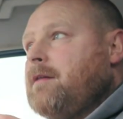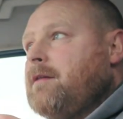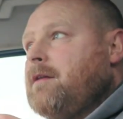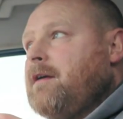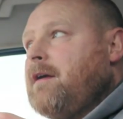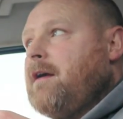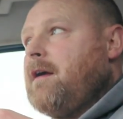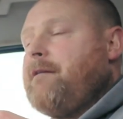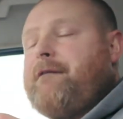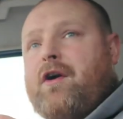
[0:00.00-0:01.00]

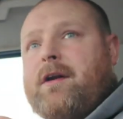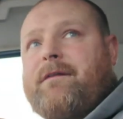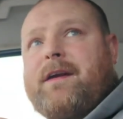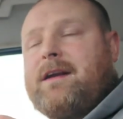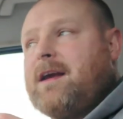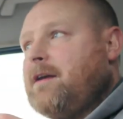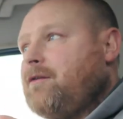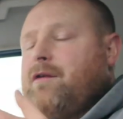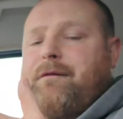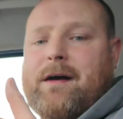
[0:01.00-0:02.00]
the 3rd, I think it
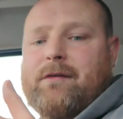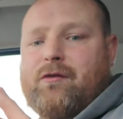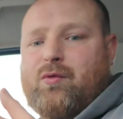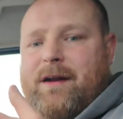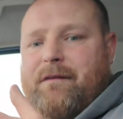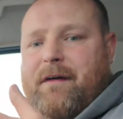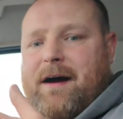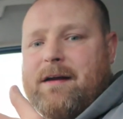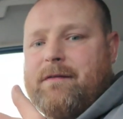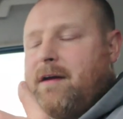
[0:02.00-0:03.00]
is,
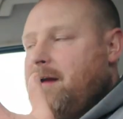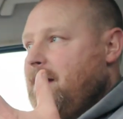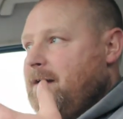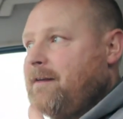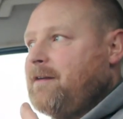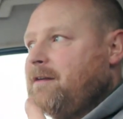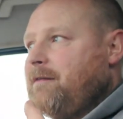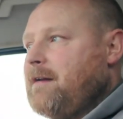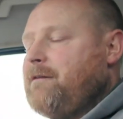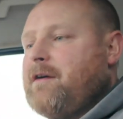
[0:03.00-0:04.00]
2025, this is the
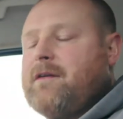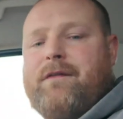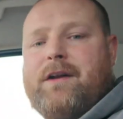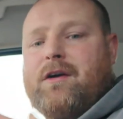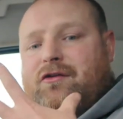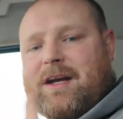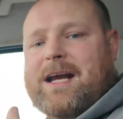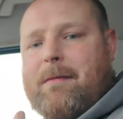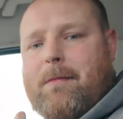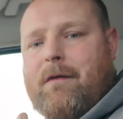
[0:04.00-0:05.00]
very first video.
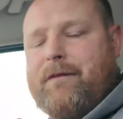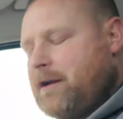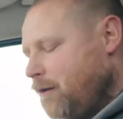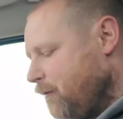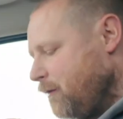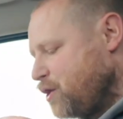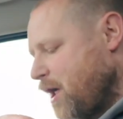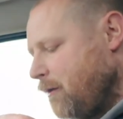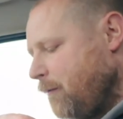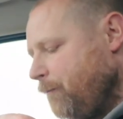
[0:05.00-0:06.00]
Check out more videos on the
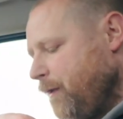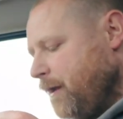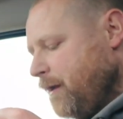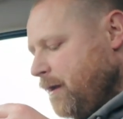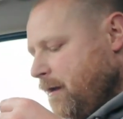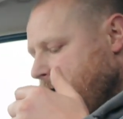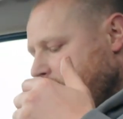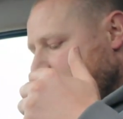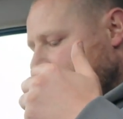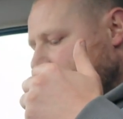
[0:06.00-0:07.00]
channel.
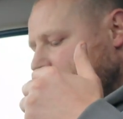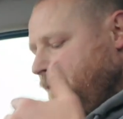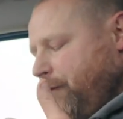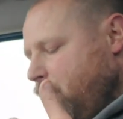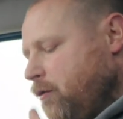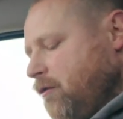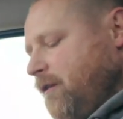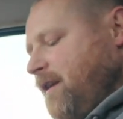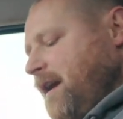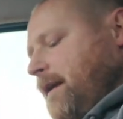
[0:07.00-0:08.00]
As a food
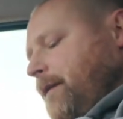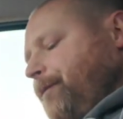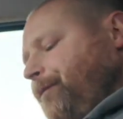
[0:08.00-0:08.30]
critic,